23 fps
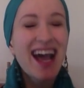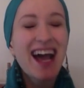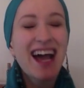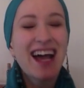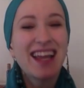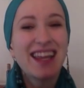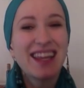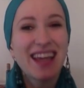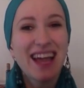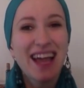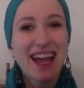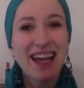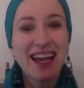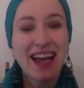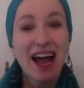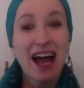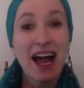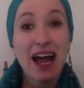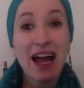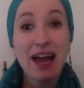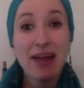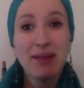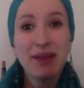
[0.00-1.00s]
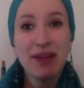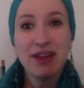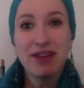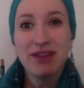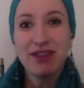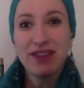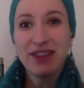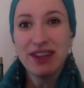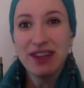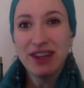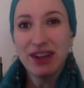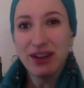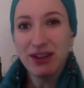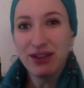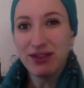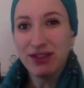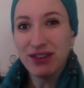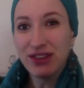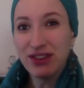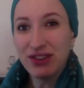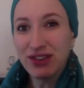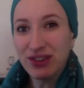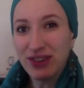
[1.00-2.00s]
And then I made a video
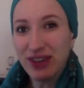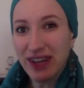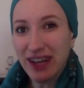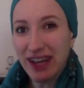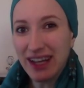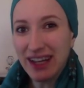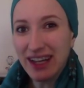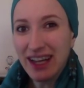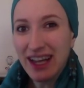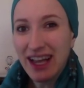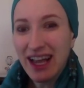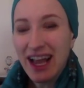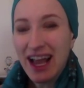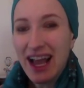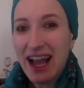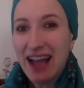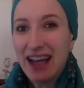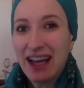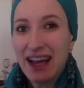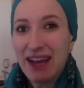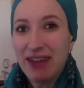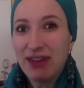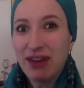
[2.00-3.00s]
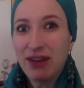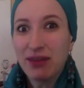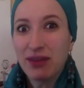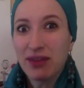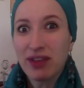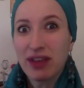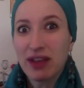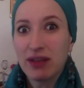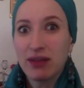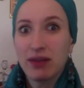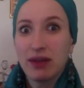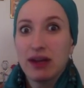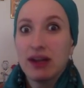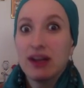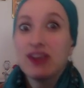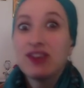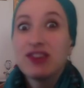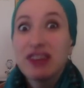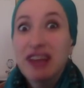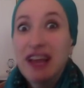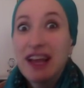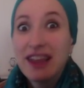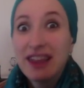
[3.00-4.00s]
featuring it, and everyone was like, where
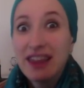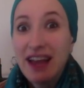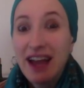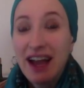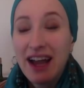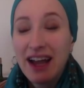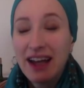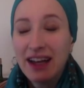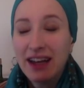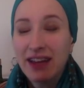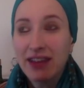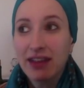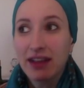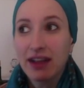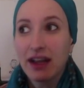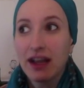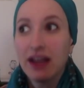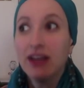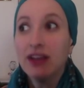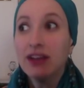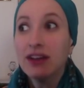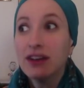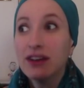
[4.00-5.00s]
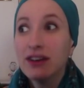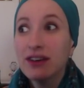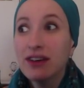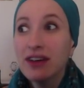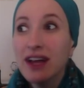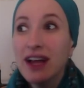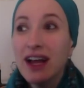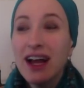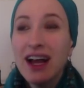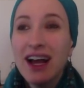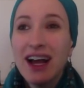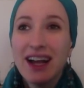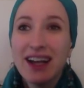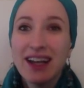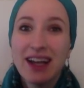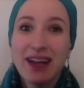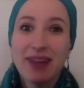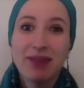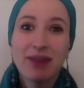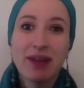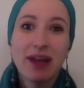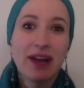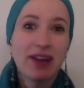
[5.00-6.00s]
did you get that? And I was like, I don't know. And
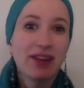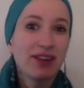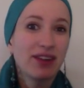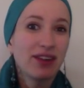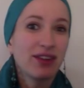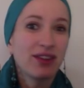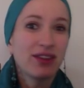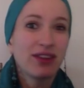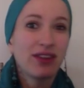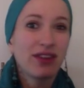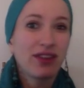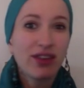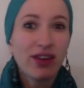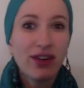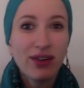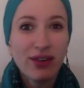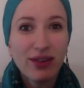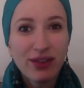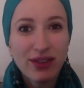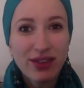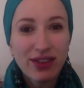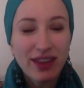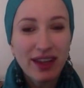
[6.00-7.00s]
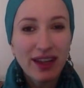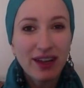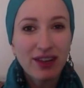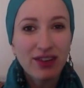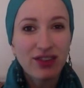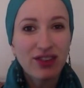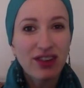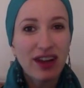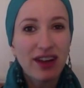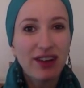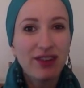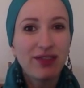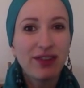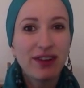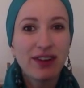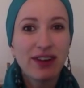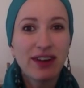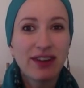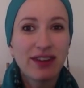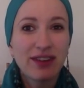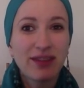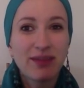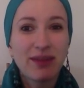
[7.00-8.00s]
then we had to go through this whole thing trying to figure
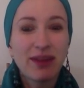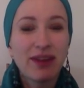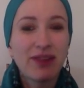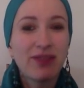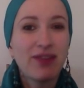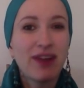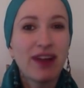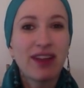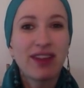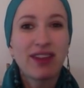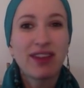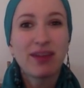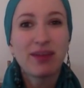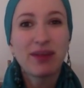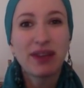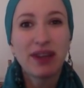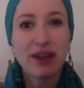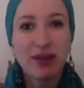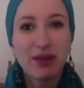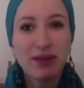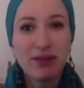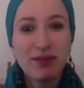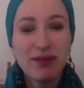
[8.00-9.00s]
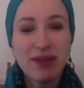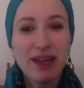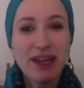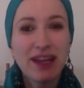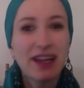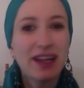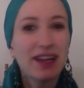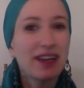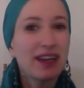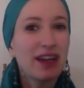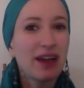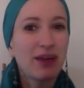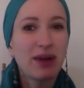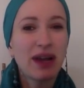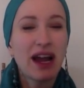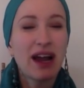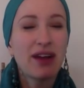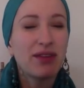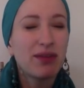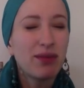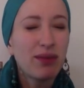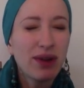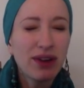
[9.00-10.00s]
out to make, find someone that would make it. And now we
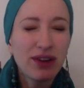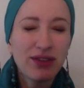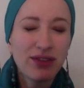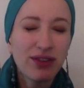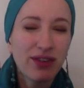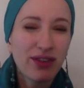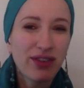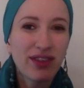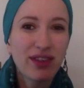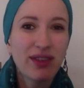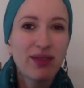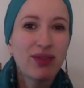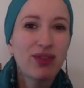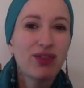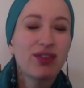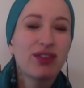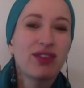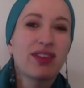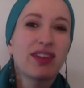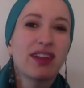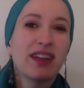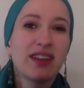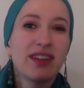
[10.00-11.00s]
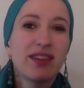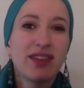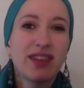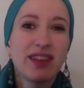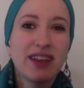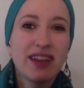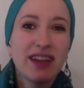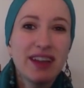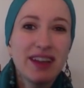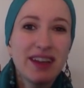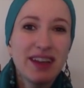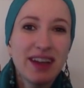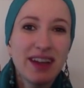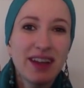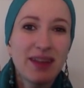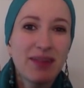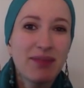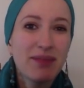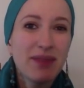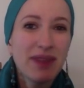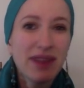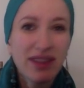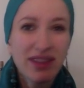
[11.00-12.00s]
have a wonderful seamstress that lives in India
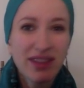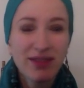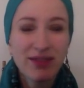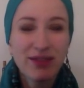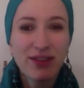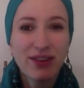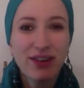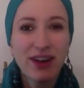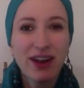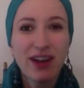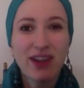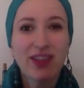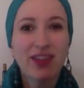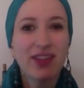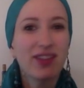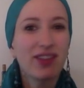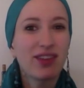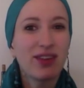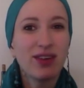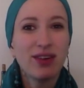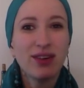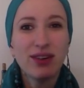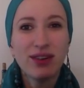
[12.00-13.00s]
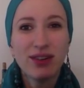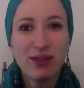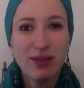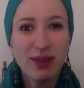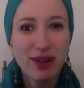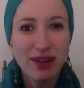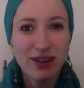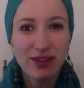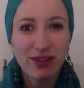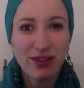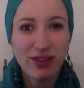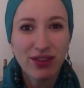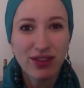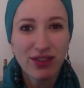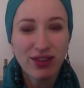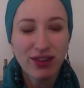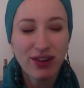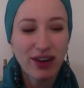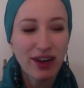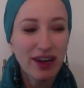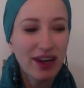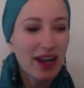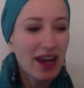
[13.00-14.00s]
that makes them for us. It's a whole wonderful
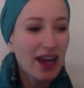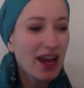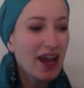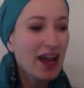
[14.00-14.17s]
story.